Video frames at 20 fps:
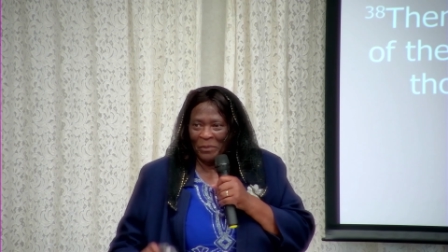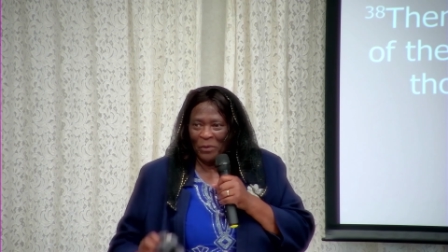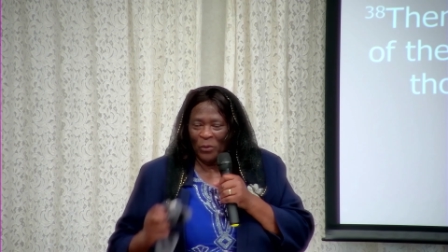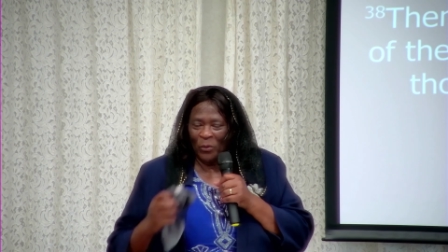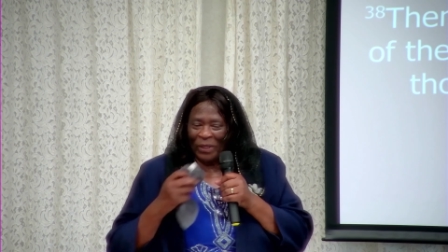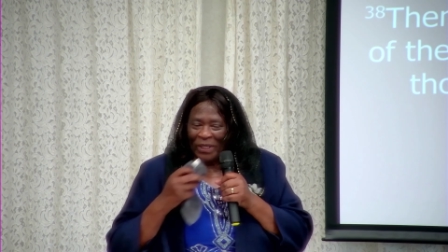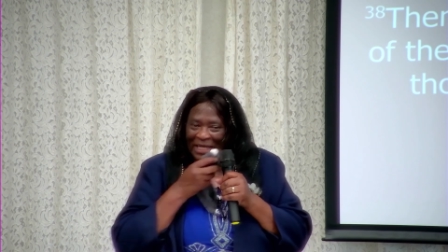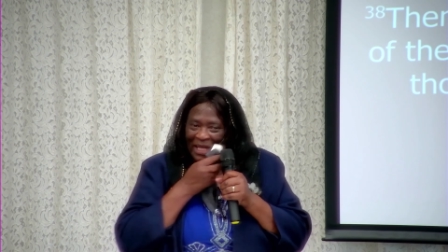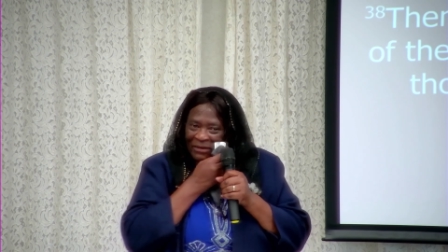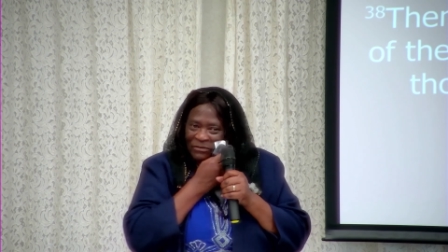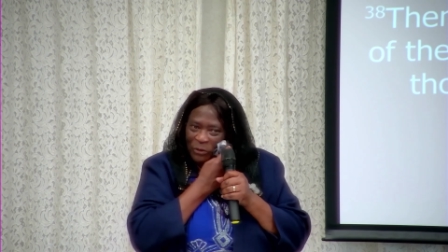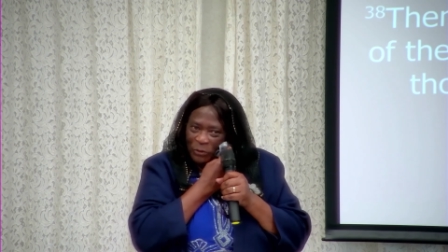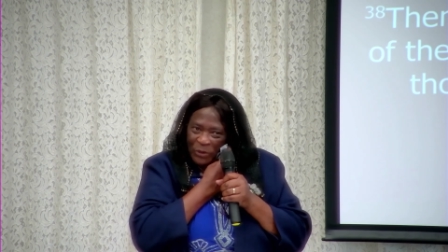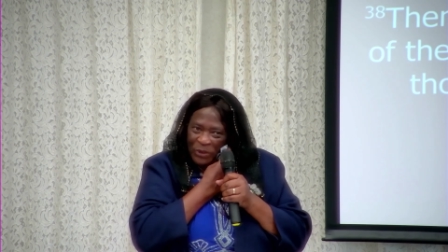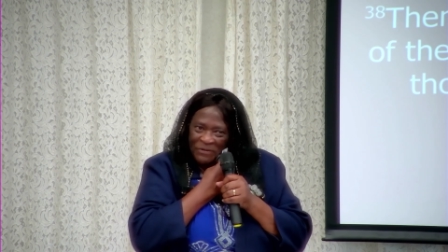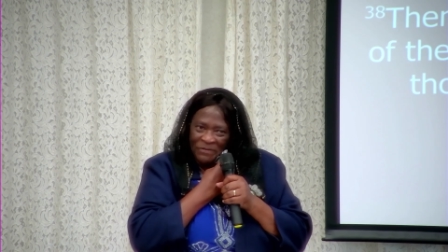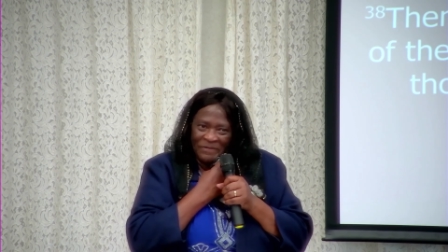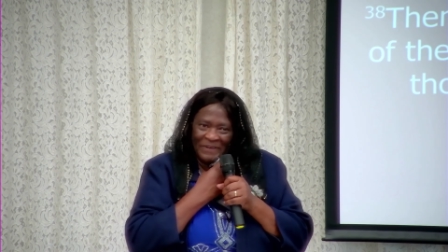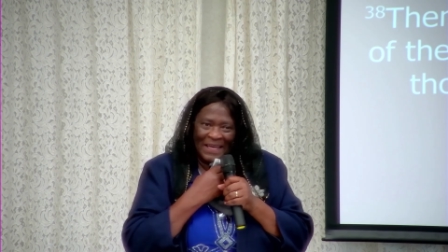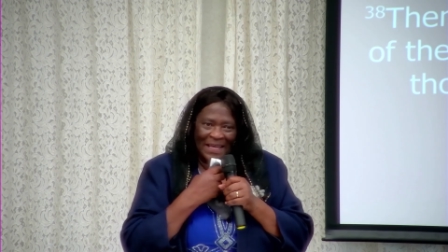Whenever
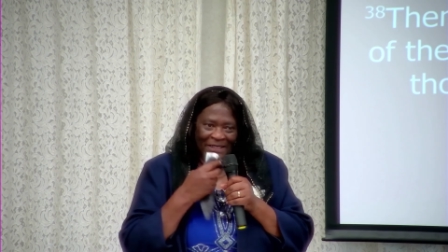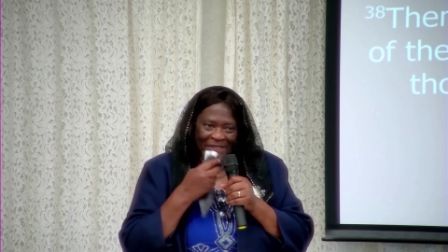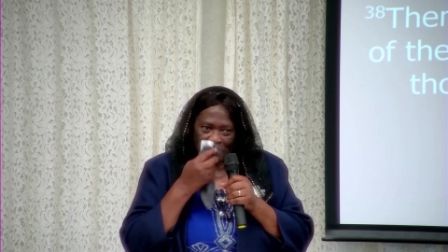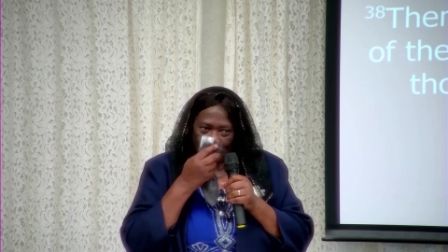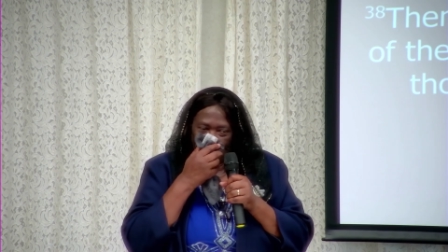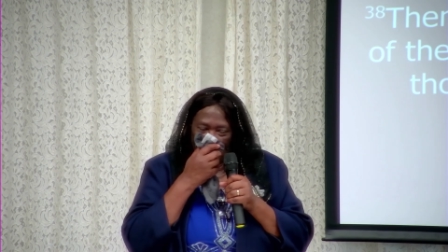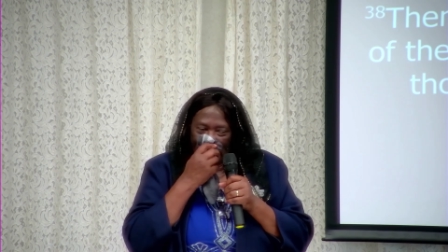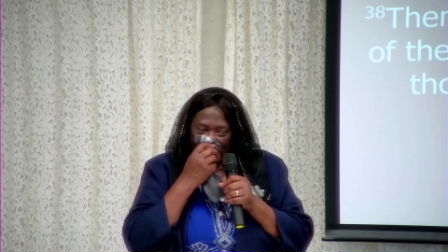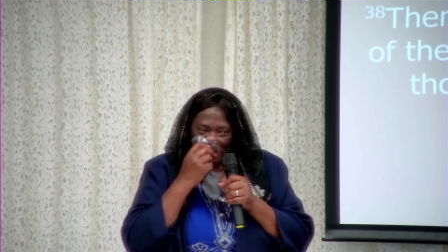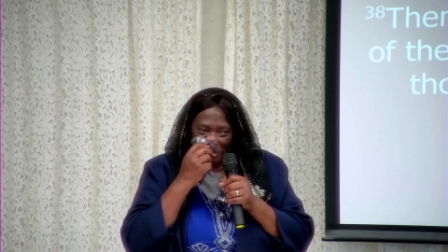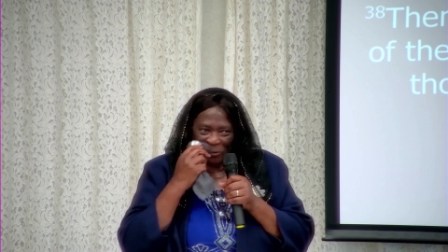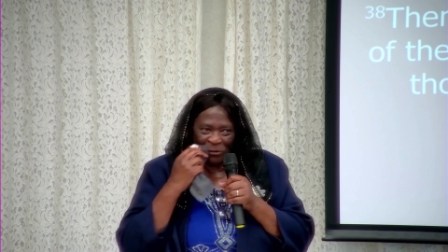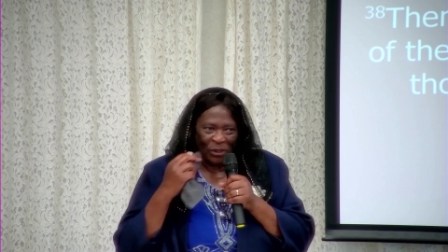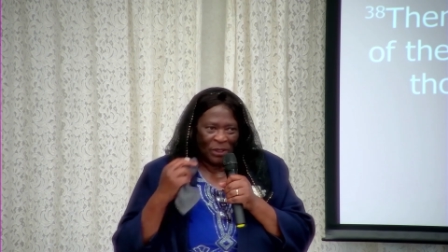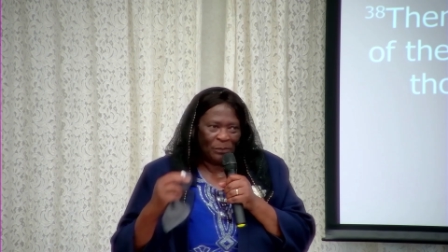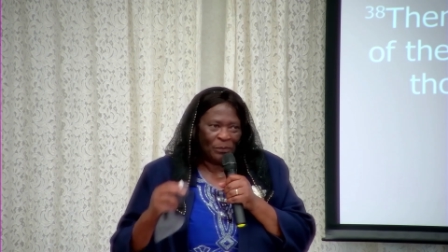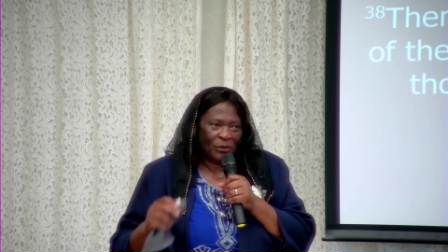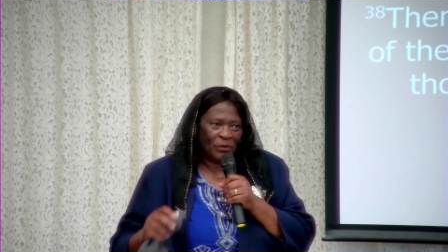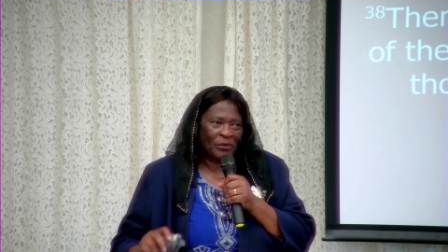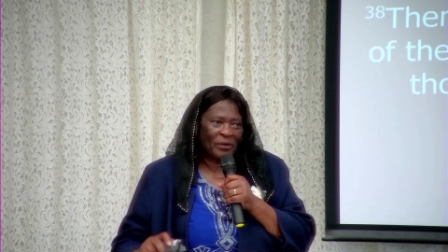we fast, whenever we
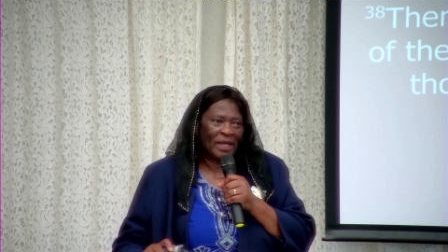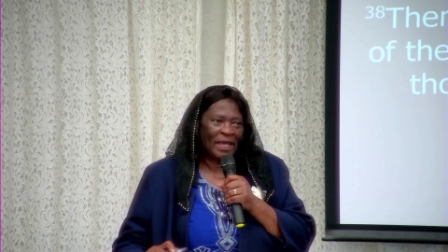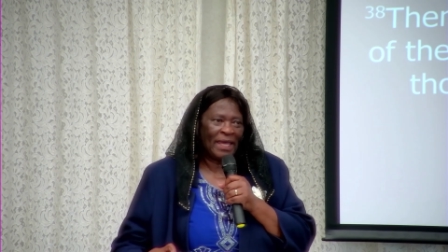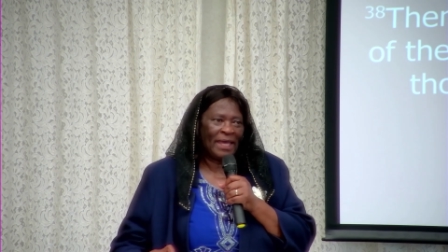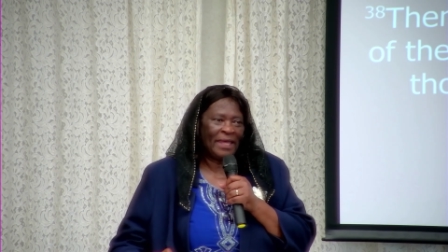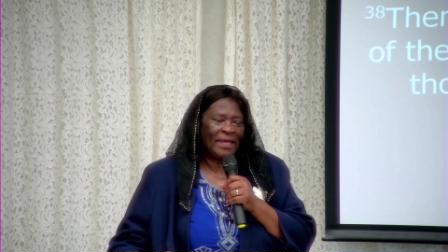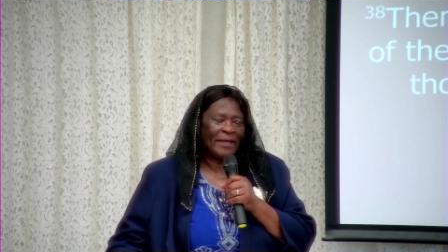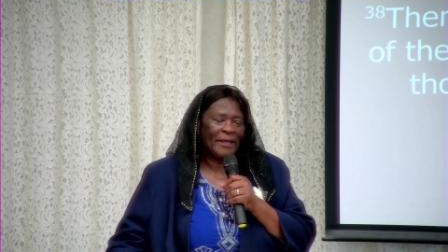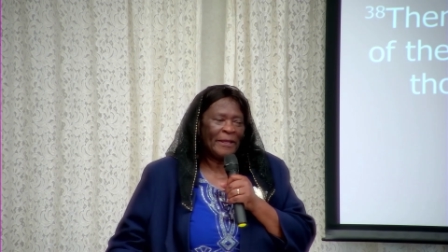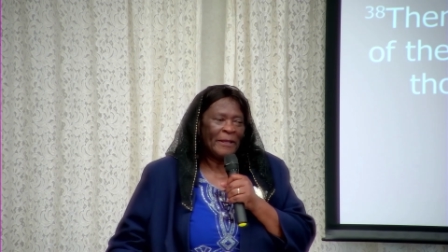pray,